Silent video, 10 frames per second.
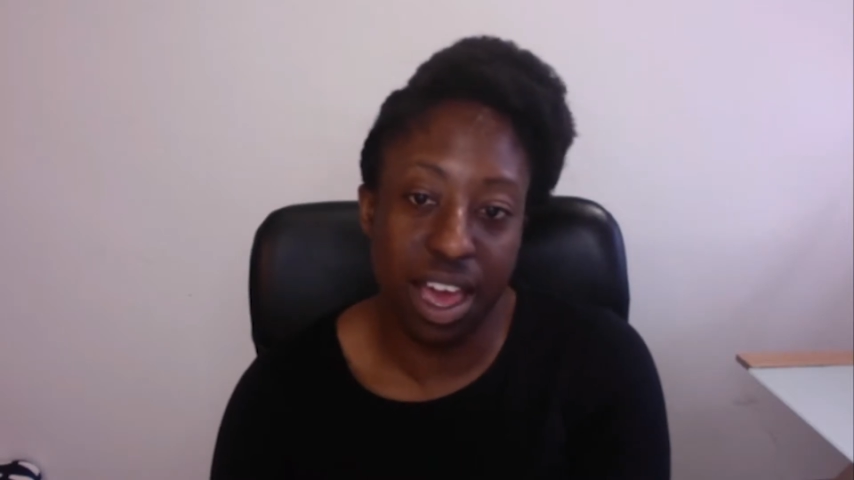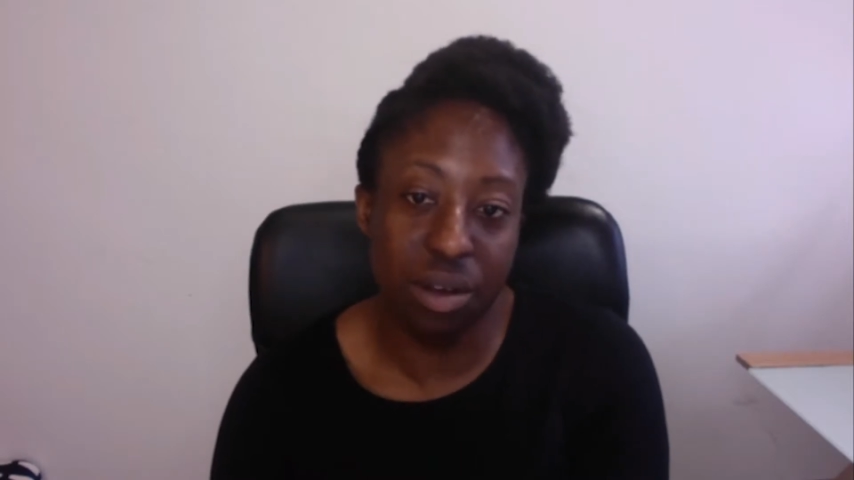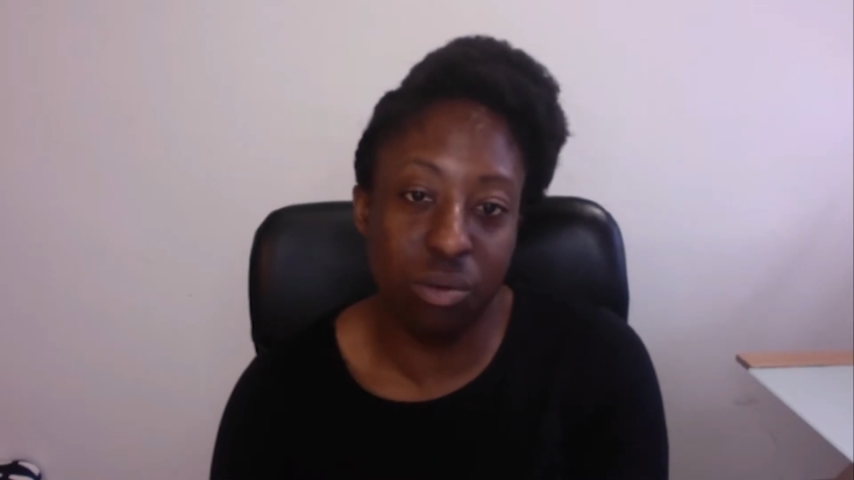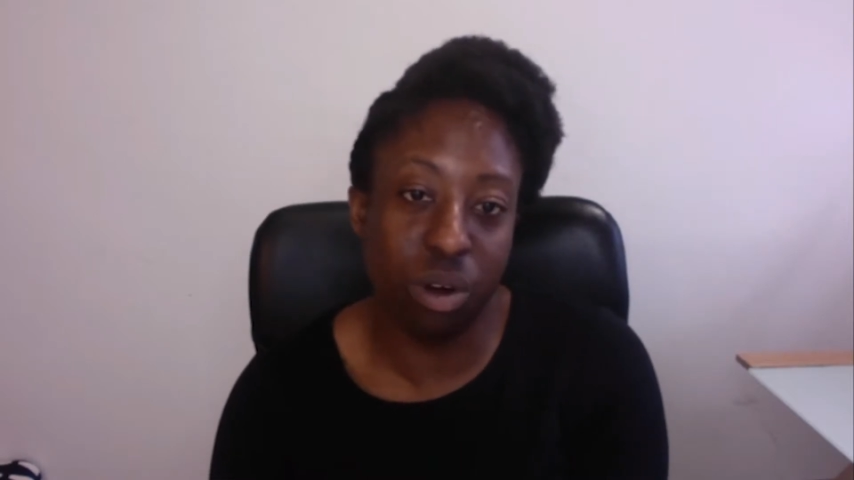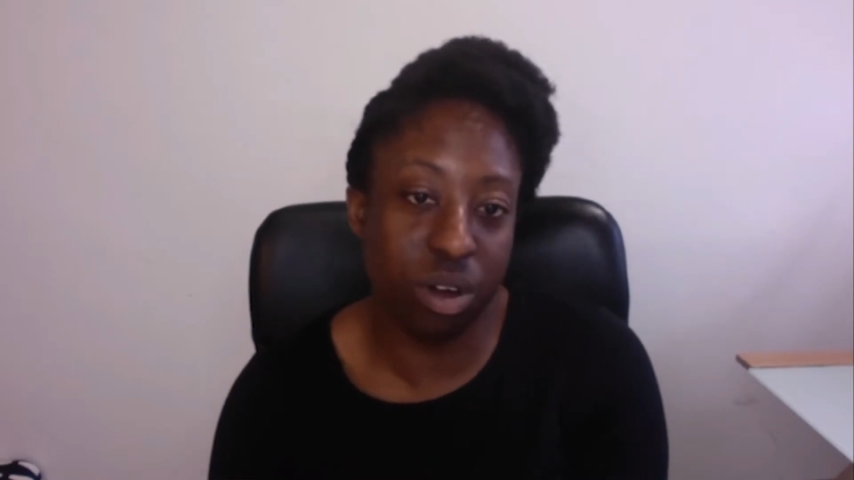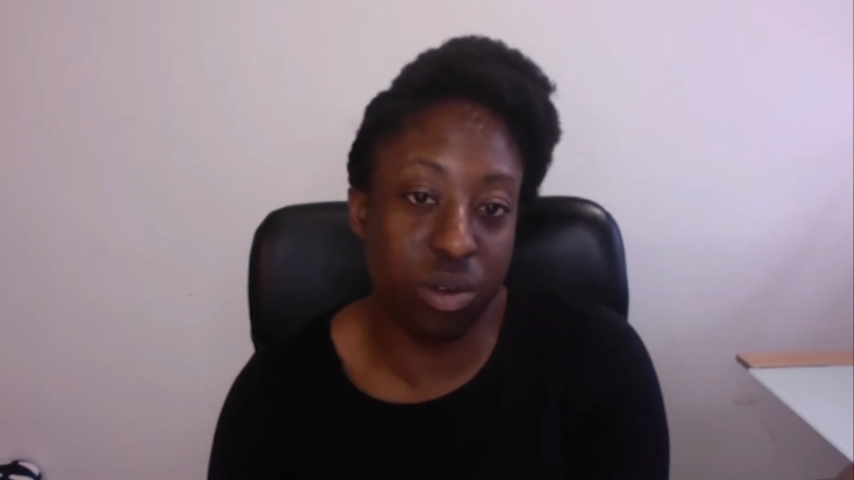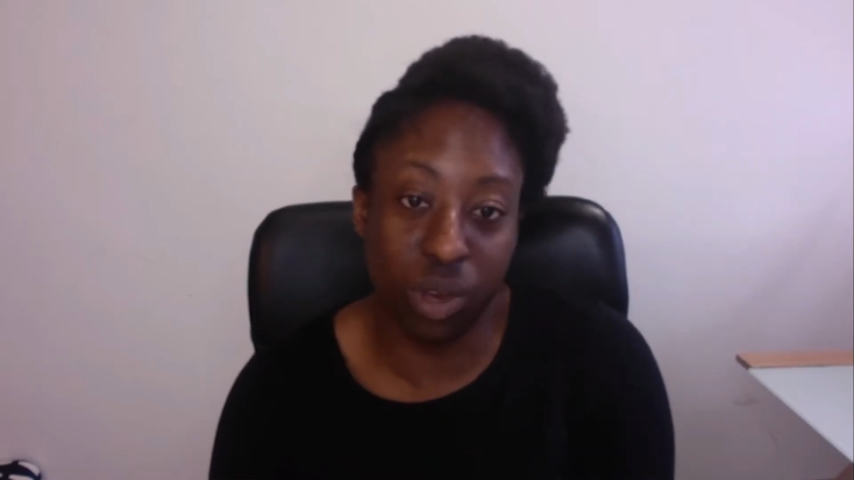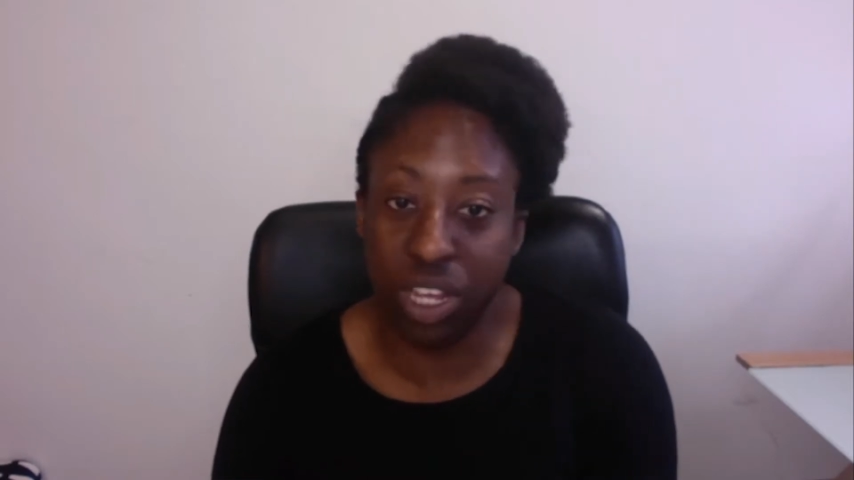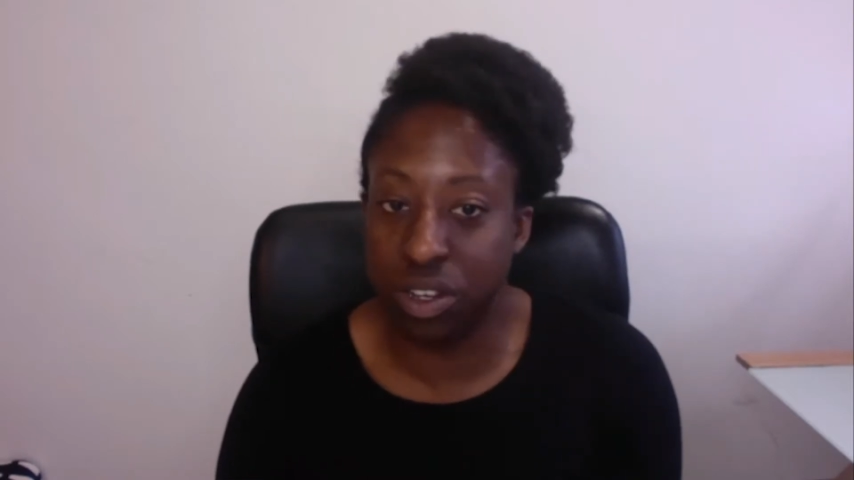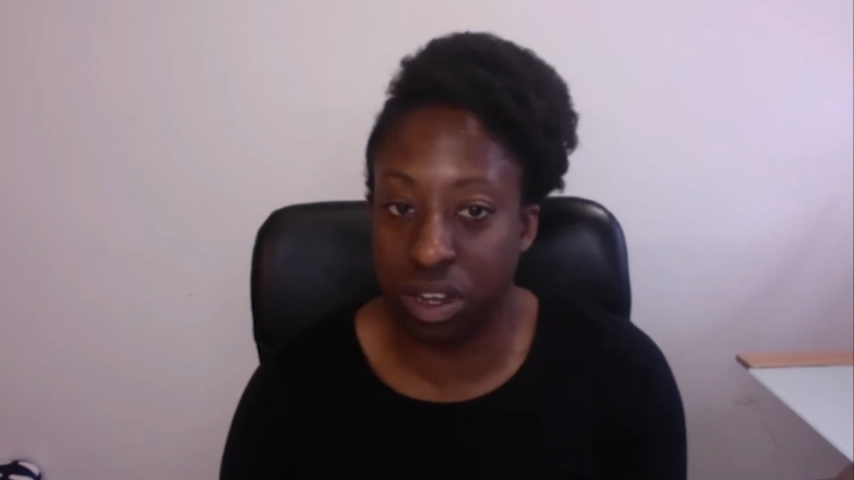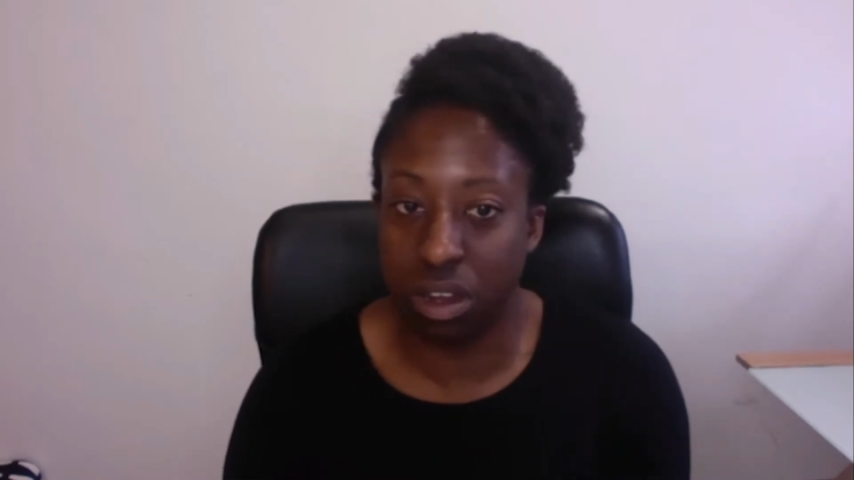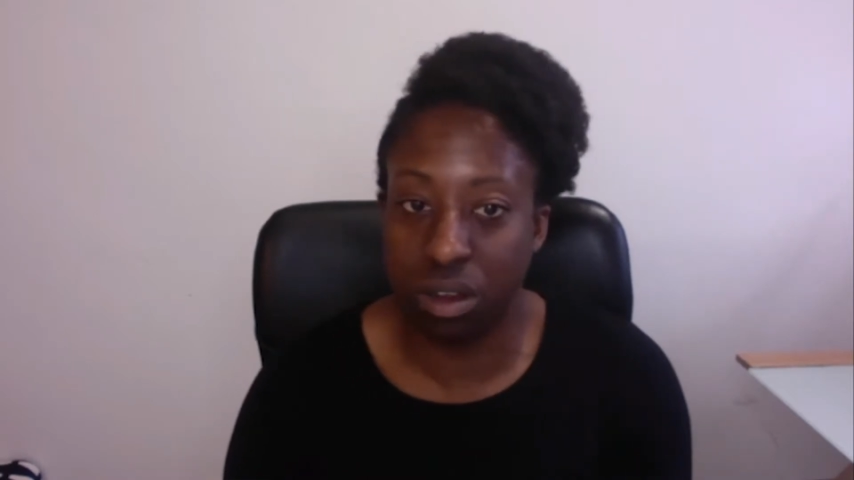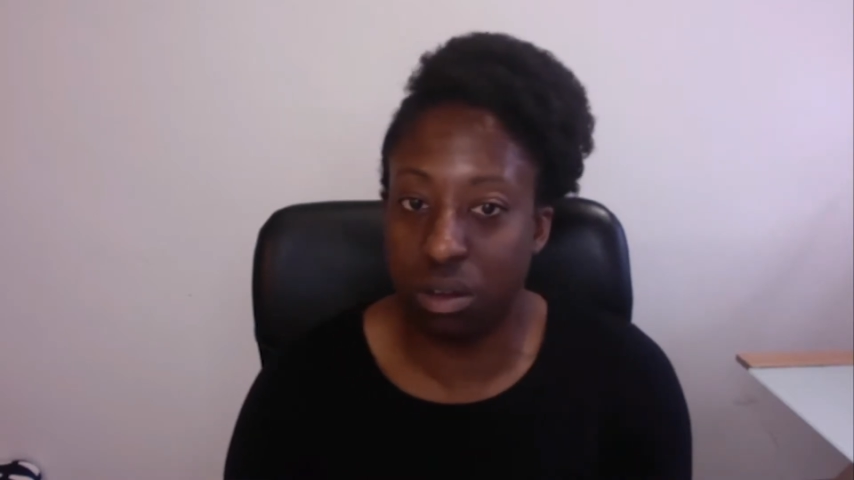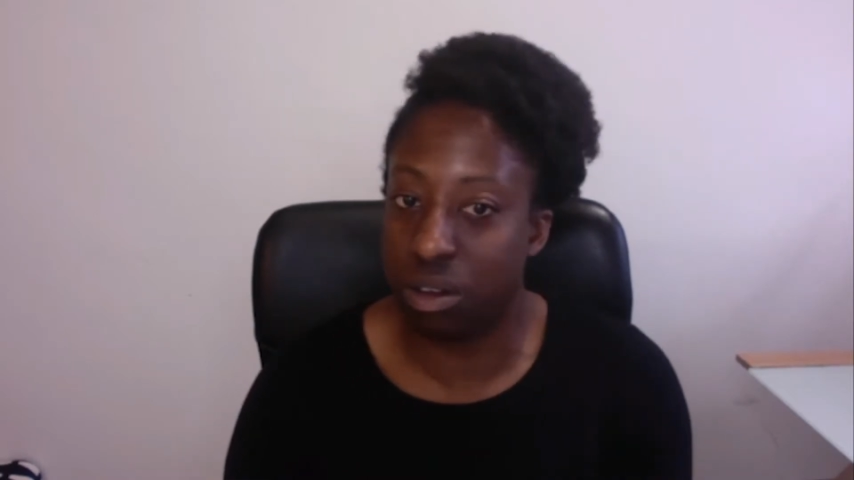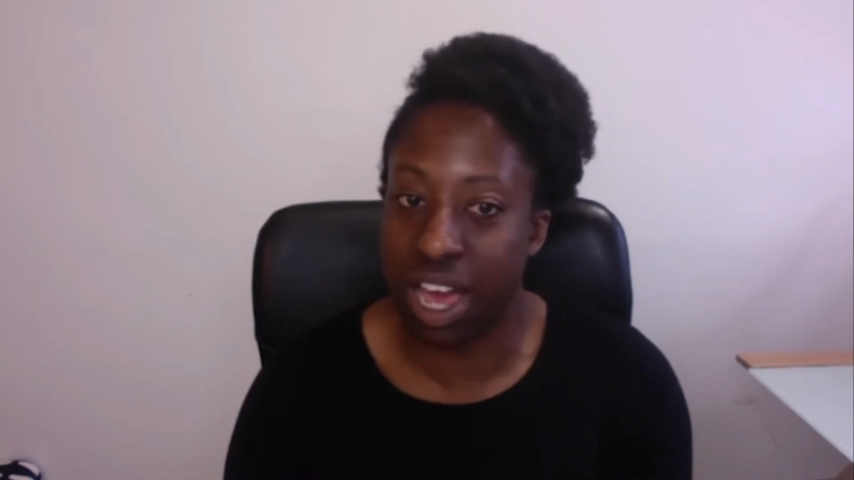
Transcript: And what could we do?